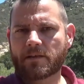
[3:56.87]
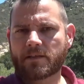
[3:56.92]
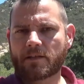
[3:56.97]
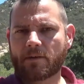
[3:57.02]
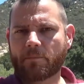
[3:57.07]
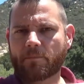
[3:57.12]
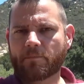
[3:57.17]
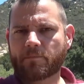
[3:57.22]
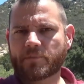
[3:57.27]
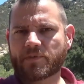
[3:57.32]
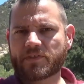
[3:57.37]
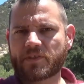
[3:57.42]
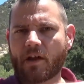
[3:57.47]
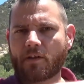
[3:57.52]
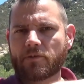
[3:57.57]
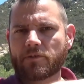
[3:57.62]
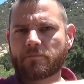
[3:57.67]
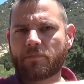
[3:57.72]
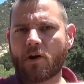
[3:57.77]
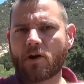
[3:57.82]
You know,
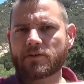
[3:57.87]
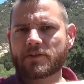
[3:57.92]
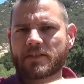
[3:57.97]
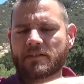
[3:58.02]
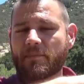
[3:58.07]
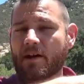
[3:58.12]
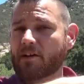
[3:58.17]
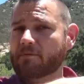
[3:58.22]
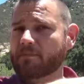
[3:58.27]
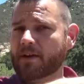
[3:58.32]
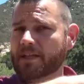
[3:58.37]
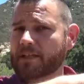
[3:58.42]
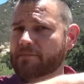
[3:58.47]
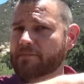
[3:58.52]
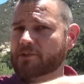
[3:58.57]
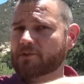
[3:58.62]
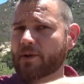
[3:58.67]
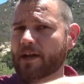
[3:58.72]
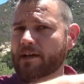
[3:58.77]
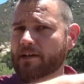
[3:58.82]
southern parts of the mountain might
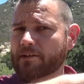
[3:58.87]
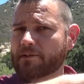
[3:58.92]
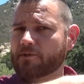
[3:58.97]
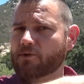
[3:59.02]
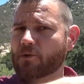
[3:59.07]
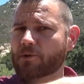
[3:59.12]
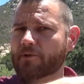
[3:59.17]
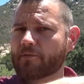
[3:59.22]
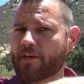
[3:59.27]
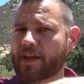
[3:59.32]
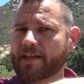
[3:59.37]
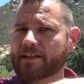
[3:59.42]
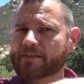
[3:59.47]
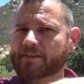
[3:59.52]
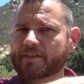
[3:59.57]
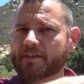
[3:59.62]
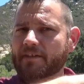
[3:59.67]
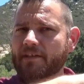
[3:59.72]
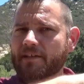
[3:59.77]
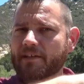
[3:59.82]
even dry out on the north
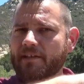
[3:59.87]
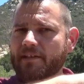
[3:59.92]
face.